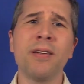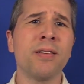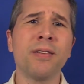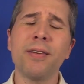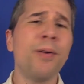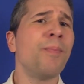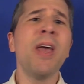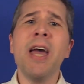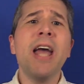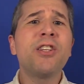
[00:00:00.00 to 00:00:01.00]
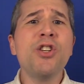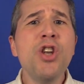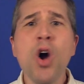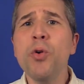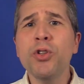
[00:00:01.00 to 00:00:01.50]
So it's
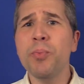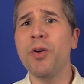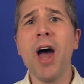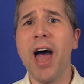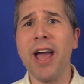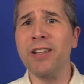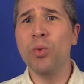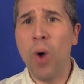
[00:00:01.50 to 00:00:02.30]
no surprise